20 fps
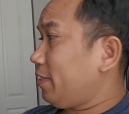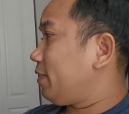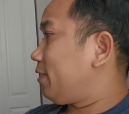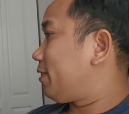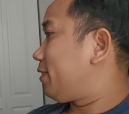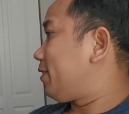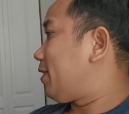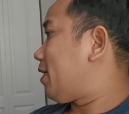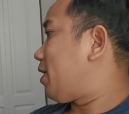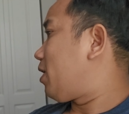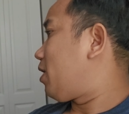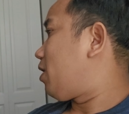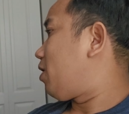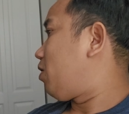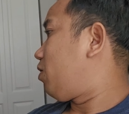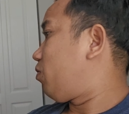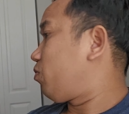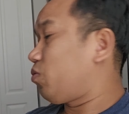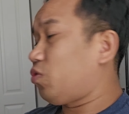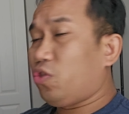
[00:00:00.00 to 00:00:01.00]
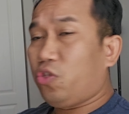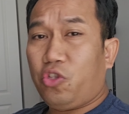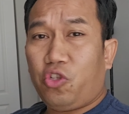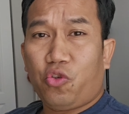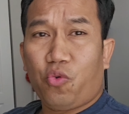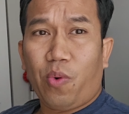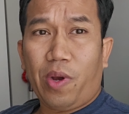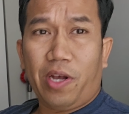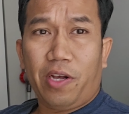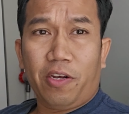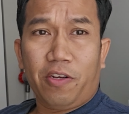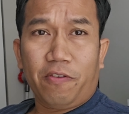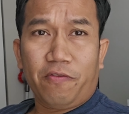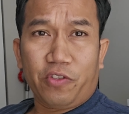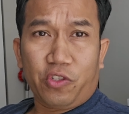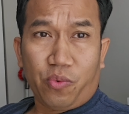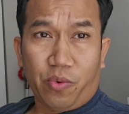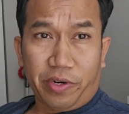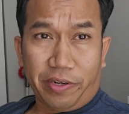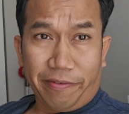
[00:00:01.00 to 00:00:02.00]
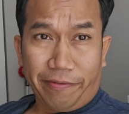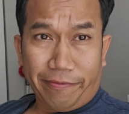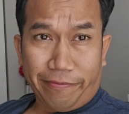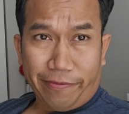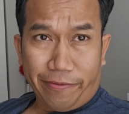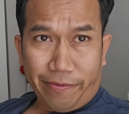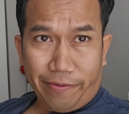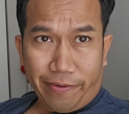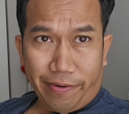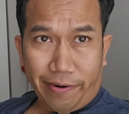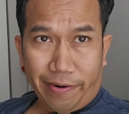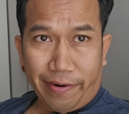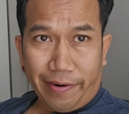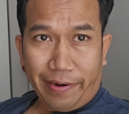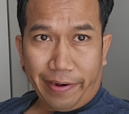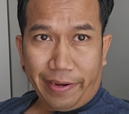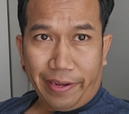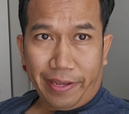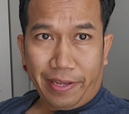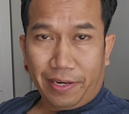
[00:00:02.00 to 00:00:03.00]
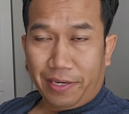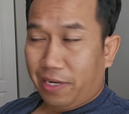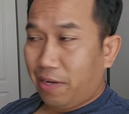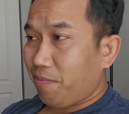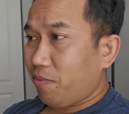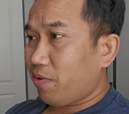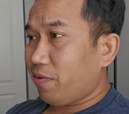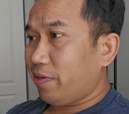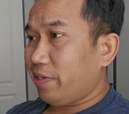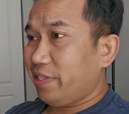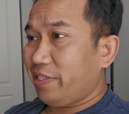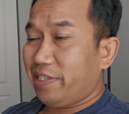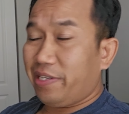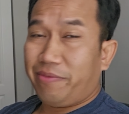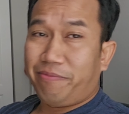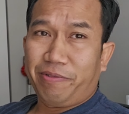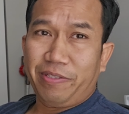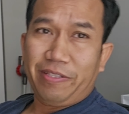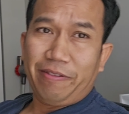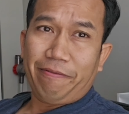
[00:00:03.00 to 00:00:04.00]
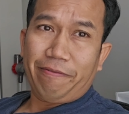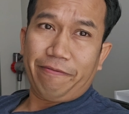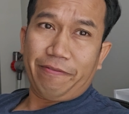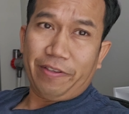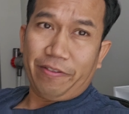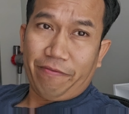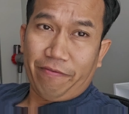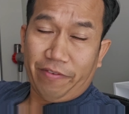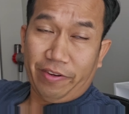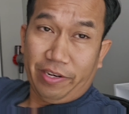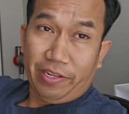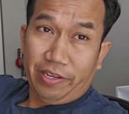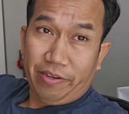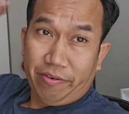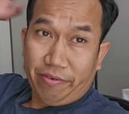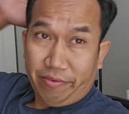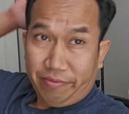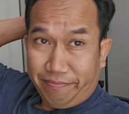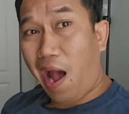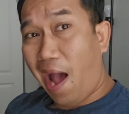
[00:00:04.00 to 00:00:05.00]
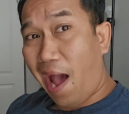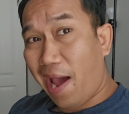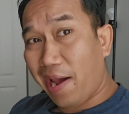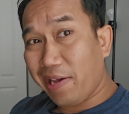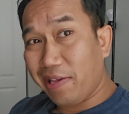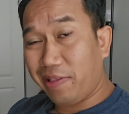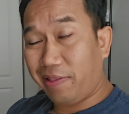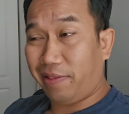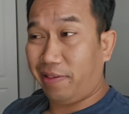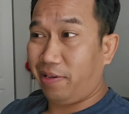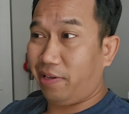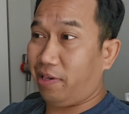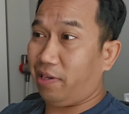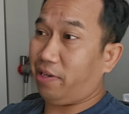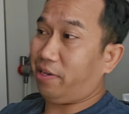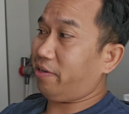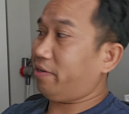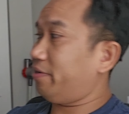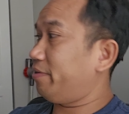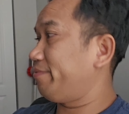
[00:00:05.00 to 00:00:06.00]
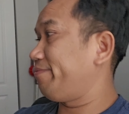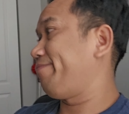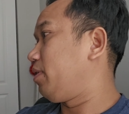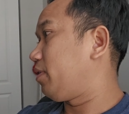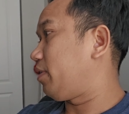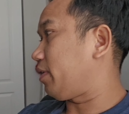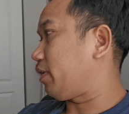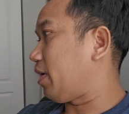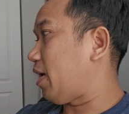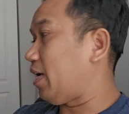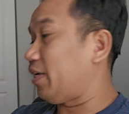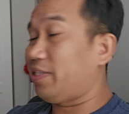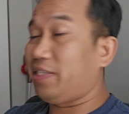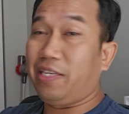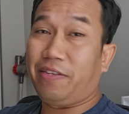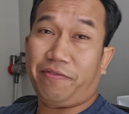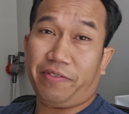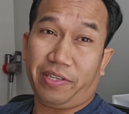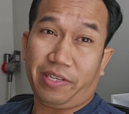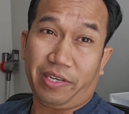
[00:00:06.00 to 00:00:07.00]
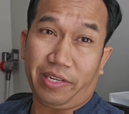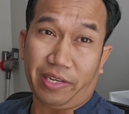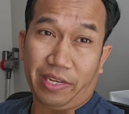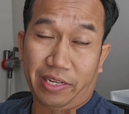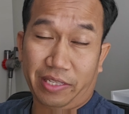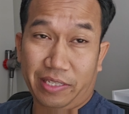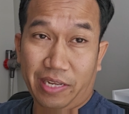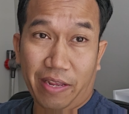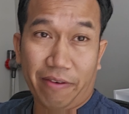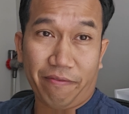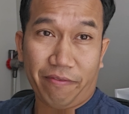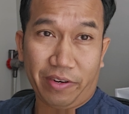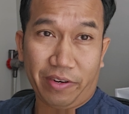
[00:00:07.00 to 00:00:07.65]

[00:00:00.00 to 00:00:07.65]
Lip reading: is now 12:24 and I'm already done with the 5th video. I think My gosh, definitely gonna get 10